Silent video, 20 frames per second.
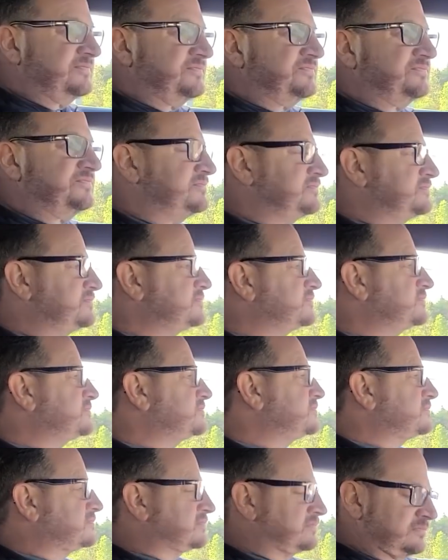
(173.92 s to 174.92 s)
want to put it in sport
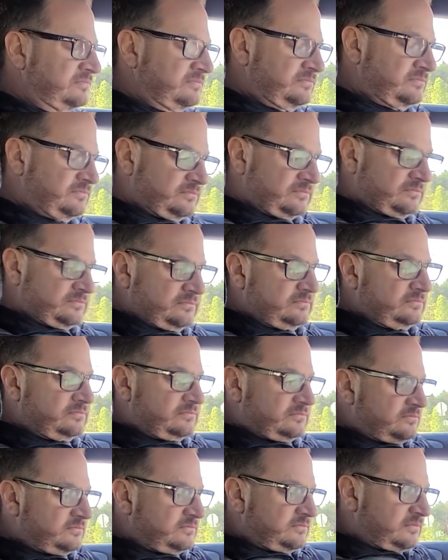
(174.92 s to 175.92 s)
mode and go for
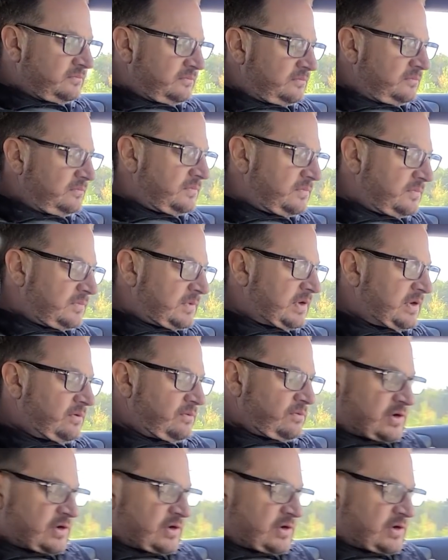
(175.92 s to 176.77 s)
it. This is a good place to go.